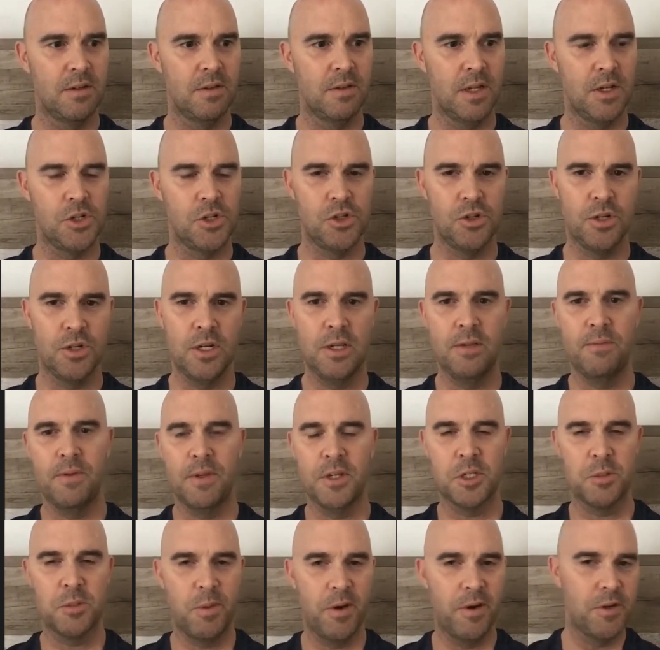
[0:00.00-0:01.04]
journey and the
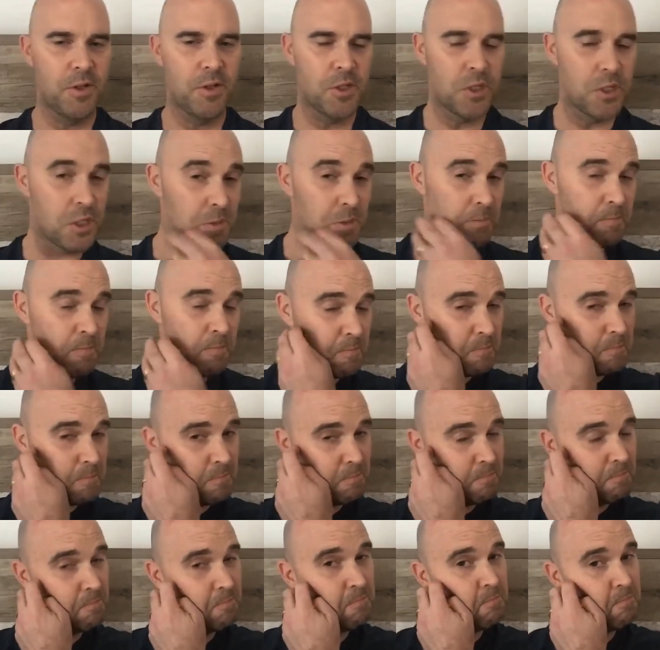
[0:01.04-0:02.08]
experiences.
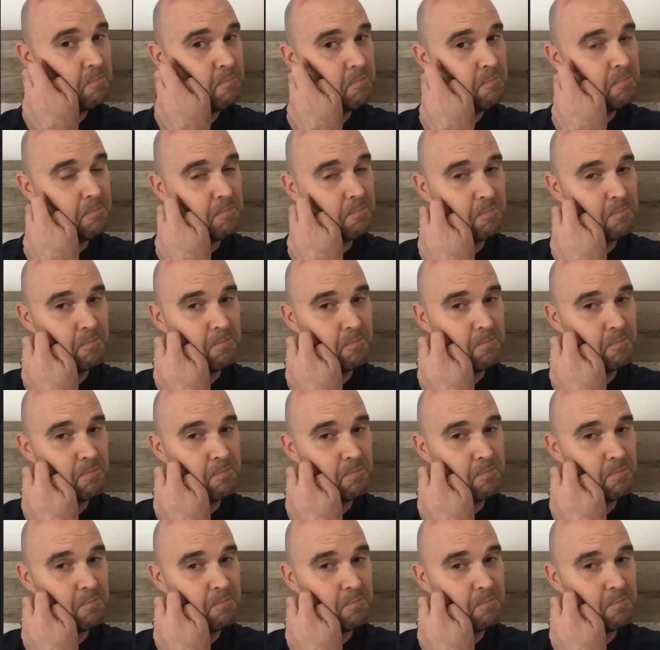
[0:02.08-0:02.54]
I